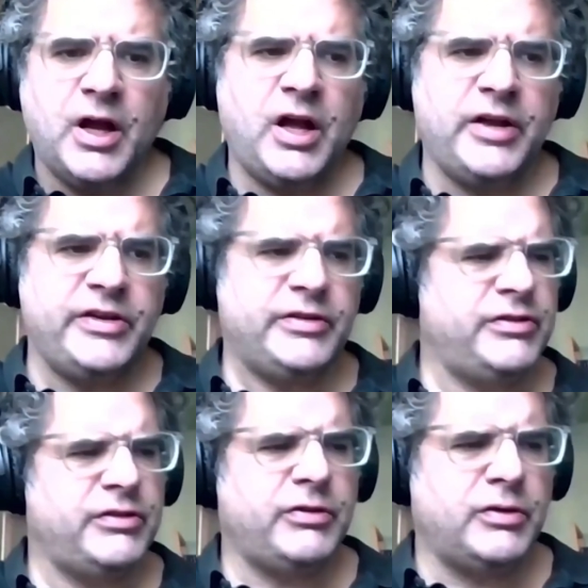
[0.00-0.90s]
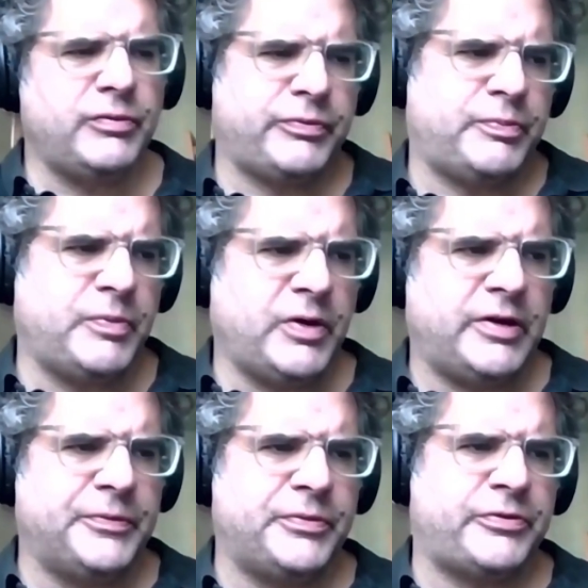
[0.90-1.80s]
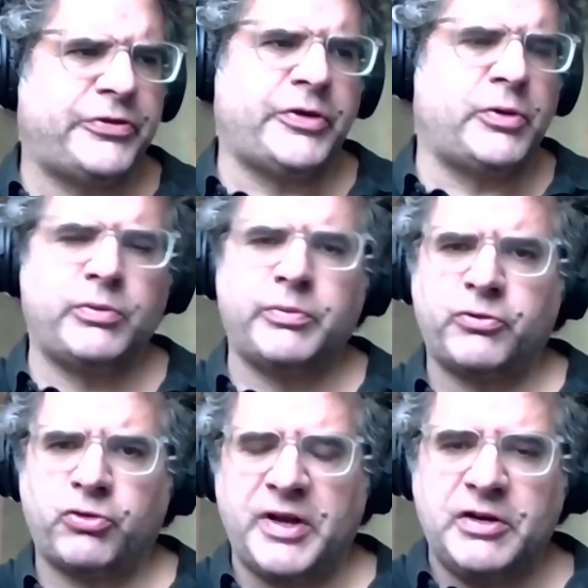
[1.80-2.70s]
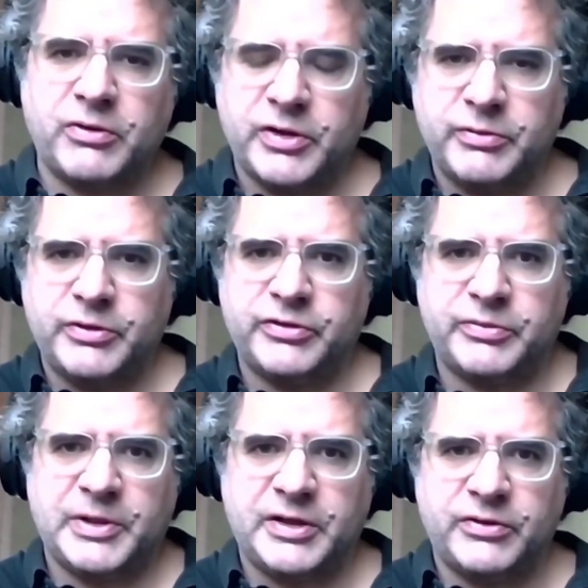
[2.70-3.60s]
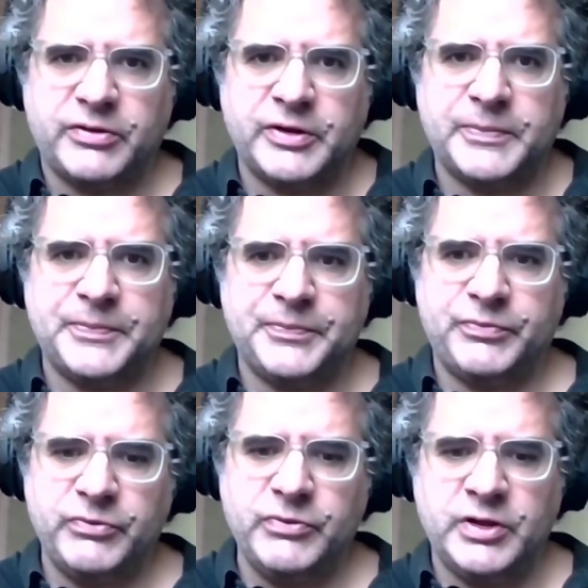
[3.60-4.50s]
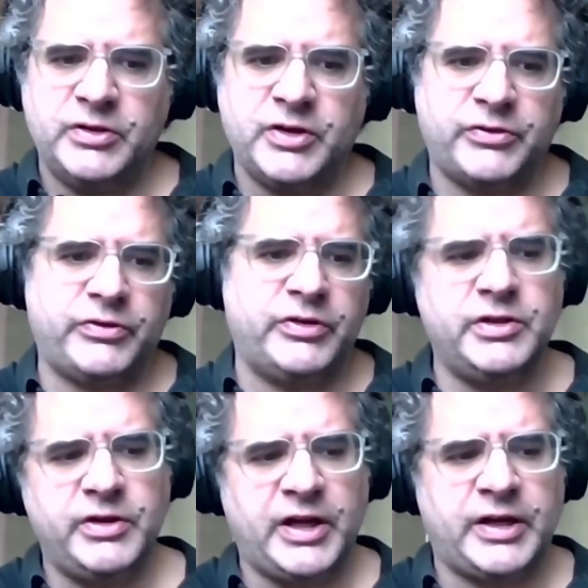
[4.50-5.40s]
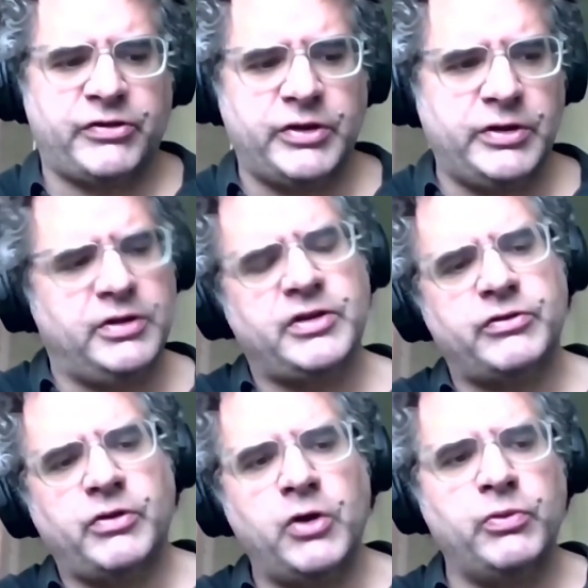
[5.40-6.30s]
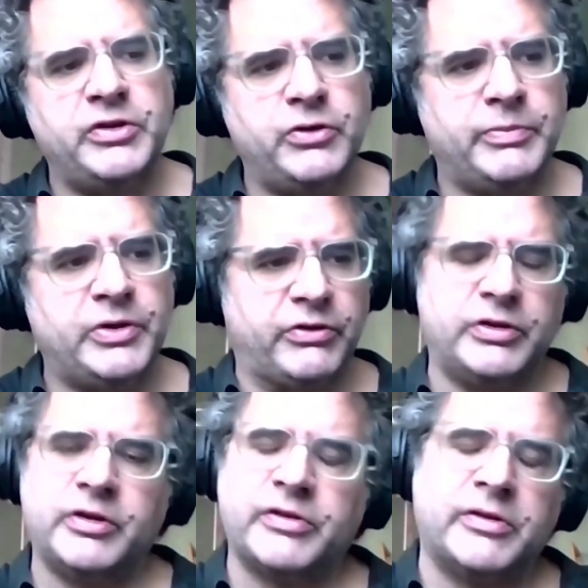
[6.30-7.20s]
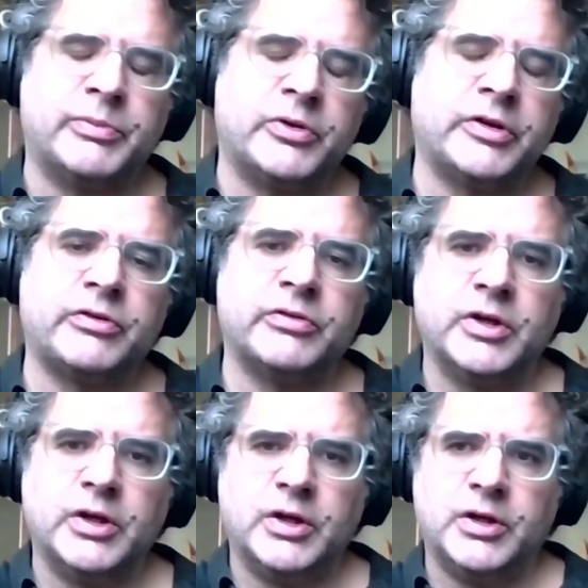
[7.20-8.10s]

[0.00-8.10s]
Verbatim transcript: Uh, yeah, he's a sort of uh, sole trader, I would suspect. Um, oh. He does. He actually he doesn't only do books; he does other products.